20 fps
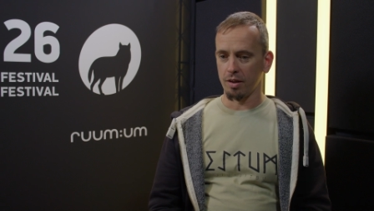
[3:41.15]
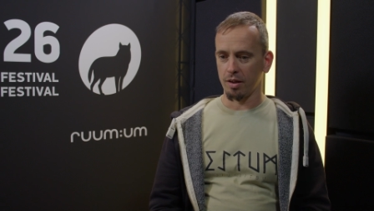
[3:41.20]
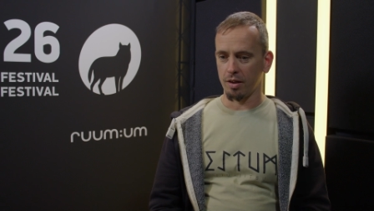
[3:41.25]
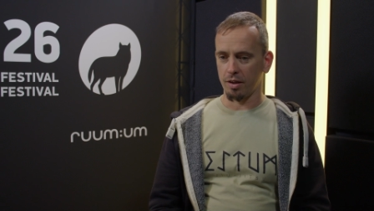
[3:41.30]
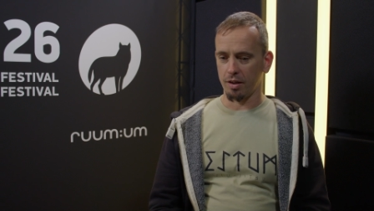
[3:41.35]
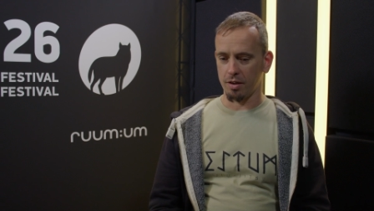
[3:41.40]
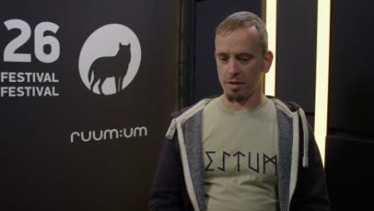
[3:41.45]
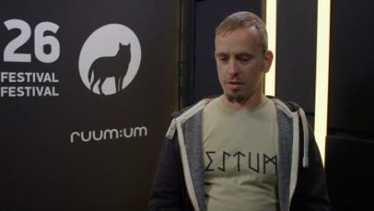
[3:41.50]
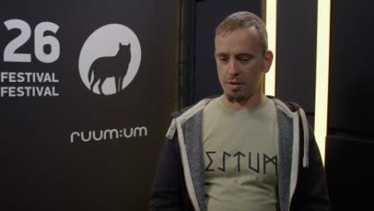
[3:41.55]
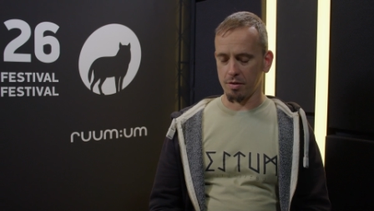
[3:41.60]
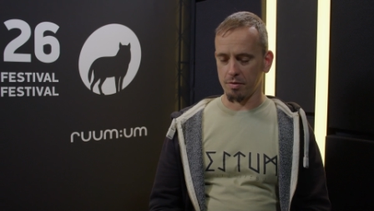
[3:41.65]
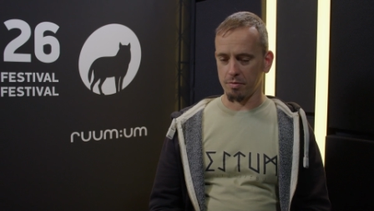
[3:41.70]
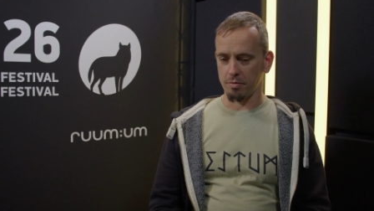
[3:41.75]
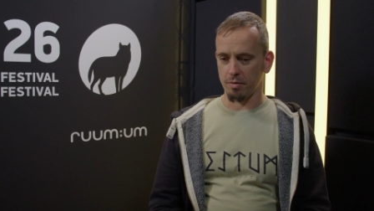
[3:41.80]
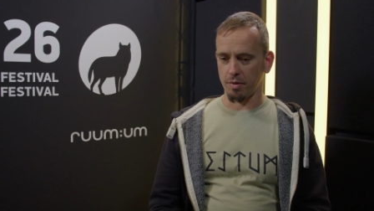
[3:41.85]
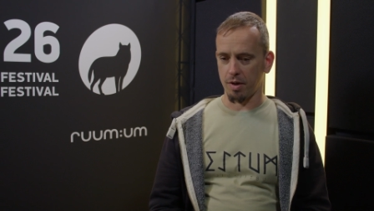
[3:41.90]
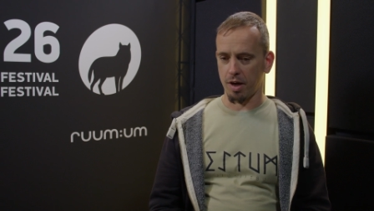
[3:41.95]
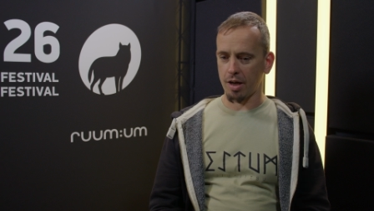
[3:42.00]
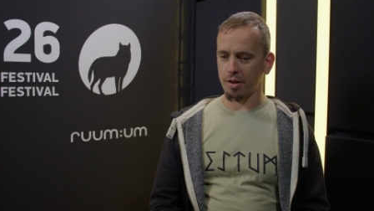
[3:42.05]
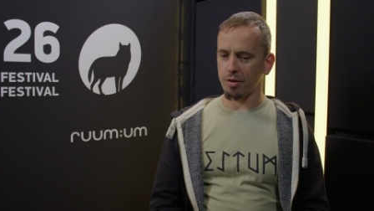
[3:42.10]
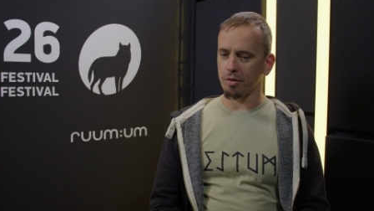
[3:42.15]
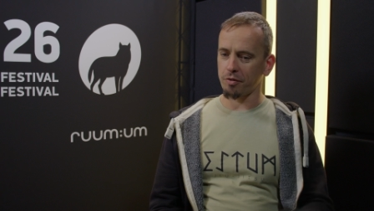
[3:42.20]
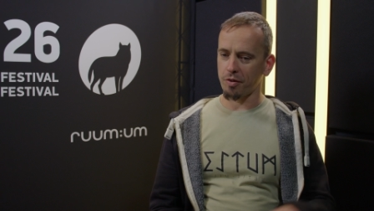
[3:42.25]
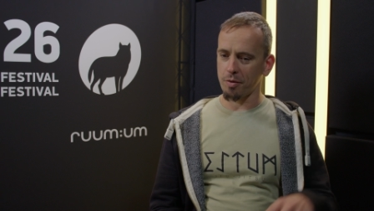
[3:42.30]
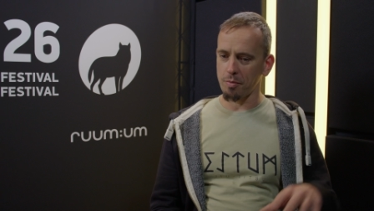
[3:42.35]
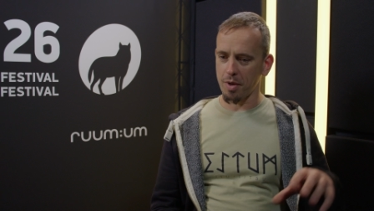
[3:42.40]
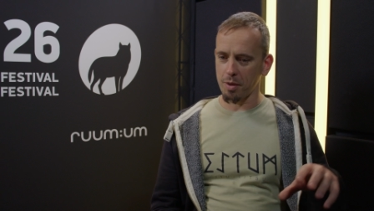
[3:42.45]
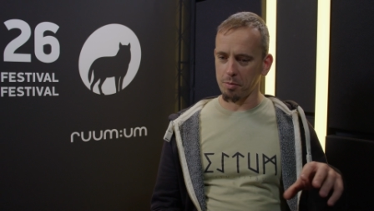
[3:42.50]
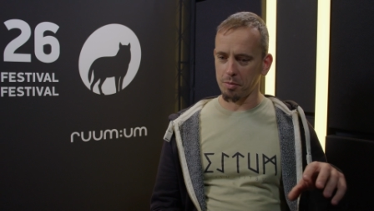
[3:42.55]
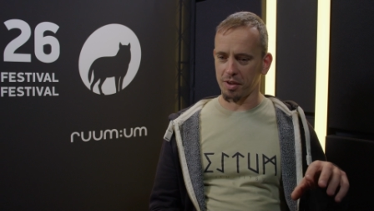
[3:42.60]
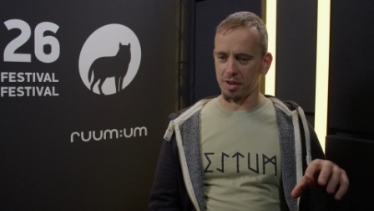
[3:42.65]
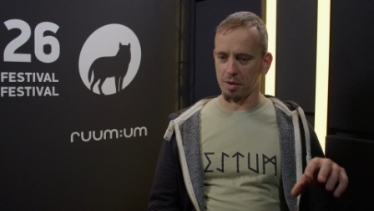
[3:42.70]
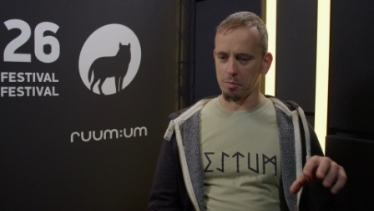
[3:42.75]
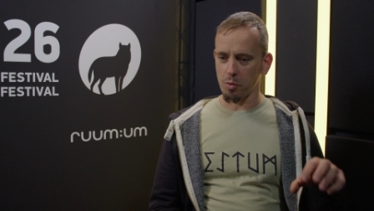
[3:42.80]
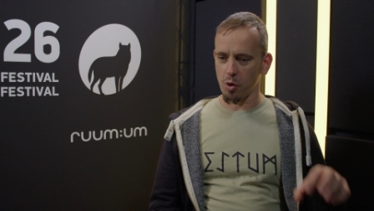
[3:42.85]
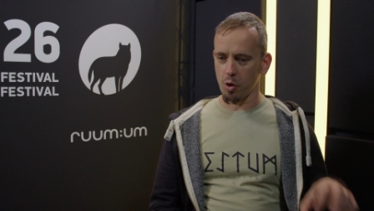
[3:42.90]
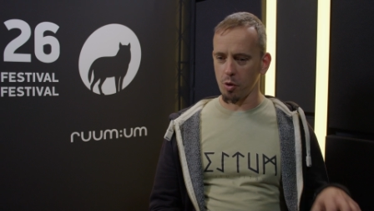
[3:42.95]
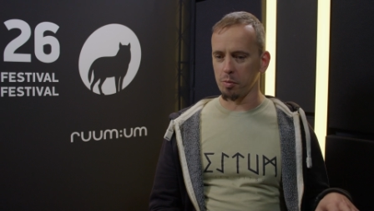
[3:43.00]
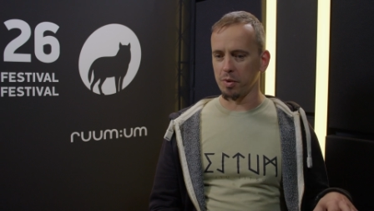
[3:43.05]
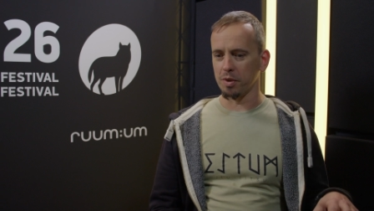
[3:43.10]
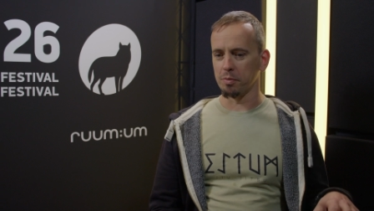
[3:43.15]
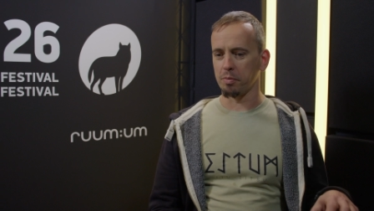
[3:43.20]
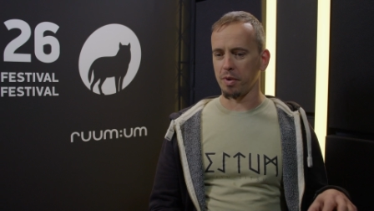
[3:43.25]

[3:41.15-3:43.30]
uh, I don't remember the moment,